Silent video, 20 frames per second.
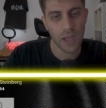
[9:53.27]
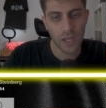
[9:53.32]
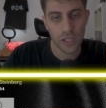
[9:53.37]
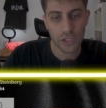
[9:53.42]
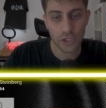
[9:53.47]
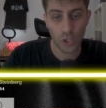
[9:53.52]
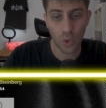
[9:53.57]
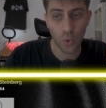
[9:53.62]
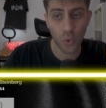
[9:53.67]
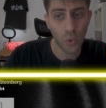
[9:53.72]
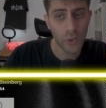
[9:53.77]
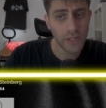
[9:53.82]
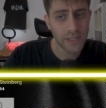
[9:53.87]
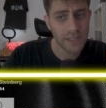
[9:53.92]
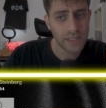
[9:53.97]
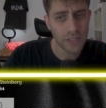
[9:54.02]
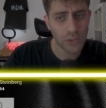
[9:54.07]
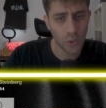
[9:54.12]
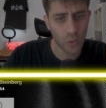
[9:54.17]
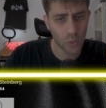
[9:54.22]
So queen
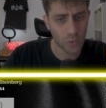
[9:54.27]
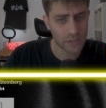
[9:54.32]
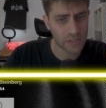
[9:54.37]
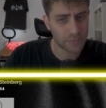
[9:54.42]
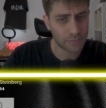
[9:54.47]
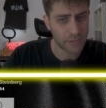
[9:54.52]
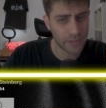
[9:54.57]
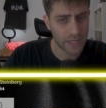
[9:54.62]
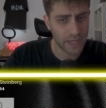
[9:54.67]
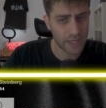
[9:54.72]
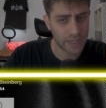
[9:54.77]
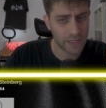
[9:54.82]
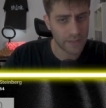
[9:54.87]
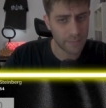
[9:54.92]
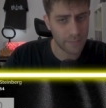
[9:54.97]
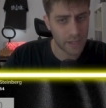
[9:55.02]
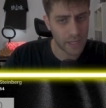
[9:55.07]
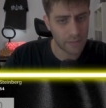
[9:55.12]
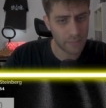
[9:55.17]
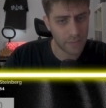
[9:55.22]
c2 was
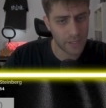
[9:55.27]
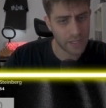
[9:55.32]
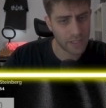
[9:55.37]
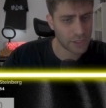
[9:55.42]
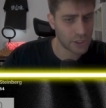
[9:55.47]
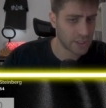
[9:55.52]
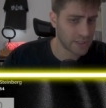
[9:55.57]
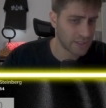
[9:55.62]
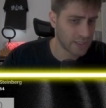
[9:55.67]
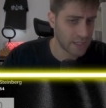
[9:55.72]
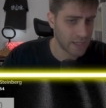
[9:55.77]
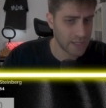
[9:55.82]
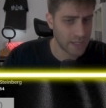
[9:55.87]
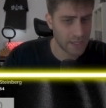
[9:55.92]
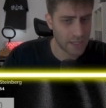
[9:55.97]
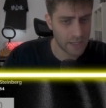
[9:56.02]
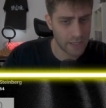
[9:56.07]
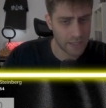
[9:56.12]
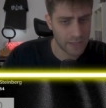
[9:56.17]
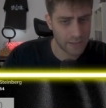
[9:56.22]
played by me, just
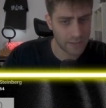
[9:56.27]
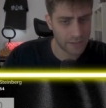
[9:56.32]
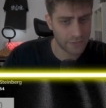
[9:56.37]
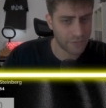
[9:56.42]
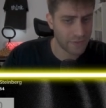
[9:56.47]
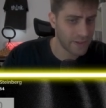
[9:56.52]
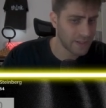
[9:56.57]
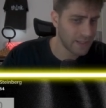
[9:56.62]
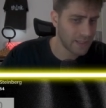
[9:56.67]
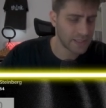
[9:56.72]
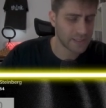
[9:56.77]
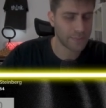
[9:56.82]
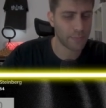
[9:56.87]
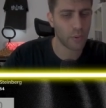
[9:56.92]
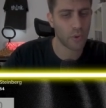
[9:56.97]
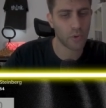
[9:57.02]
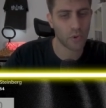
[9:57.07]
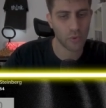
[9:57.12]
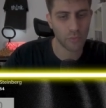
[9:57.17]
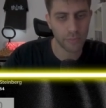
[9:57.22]
uh, defend this
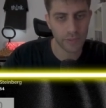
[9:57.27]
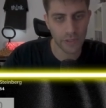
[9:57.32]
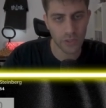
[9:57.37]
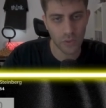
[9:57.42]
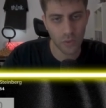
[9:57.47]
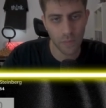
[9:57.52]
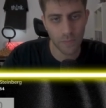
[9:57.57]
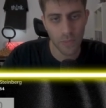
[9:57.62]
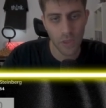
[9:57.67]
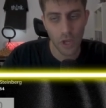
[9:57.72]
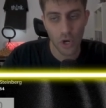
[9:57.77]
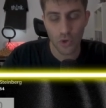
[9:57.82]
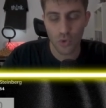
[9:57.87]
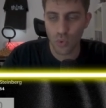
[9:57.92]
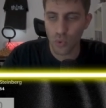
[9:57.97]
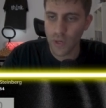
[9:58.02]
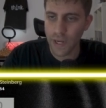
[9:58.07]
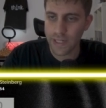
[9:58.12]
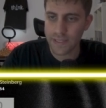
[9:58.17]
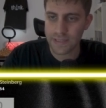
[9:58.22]
pawn on b2,
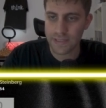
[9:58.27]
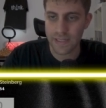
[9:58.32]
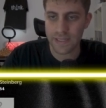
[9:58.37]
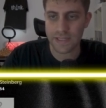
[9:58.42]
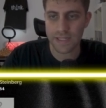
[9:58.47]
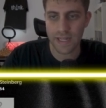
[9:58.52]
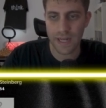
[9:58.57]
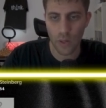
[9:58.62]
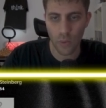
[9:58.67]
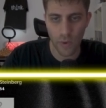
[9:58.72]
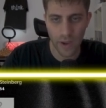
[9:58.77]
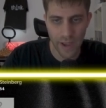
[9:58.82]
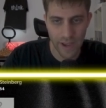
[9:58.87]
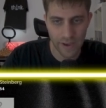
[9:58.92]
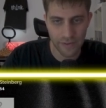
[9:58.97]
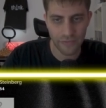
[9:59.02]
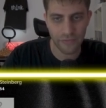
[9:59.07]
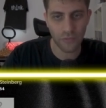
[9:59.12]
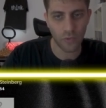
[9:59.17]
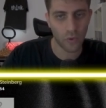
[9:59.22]
rook a6 and now
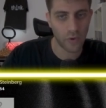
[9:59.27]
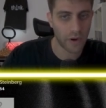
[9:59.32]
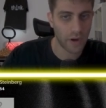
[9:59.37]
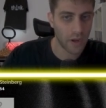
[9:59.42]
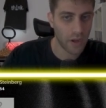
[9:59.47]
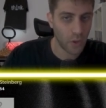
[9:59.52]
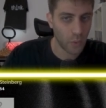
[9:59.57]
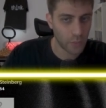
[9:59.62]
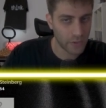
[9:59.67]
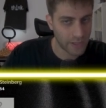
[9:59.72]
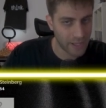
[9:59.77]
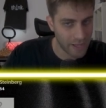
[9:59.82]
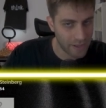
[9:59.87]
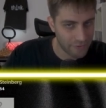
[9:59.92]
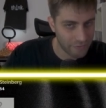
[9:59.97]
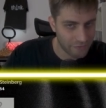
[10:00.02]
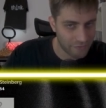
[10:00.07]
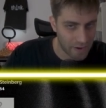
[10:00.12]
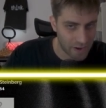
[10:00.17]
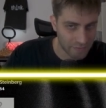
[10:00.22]
f4 with
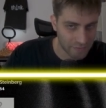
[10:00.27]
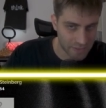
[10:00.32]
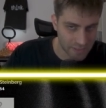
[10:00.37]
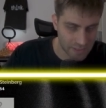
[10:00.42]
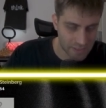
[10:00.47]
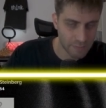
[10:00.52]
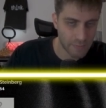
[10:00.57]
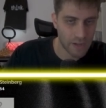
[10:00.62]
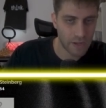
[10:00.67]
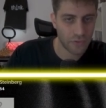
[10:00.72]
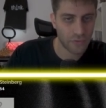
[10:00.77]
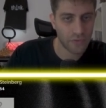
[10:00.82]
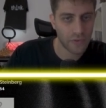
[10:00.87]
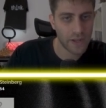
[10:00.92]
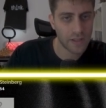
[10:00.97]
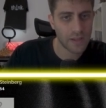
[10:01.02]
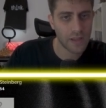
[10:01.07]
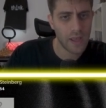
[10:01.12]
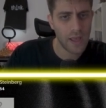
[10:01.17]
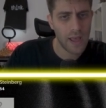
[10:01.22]
f5. This is my threat.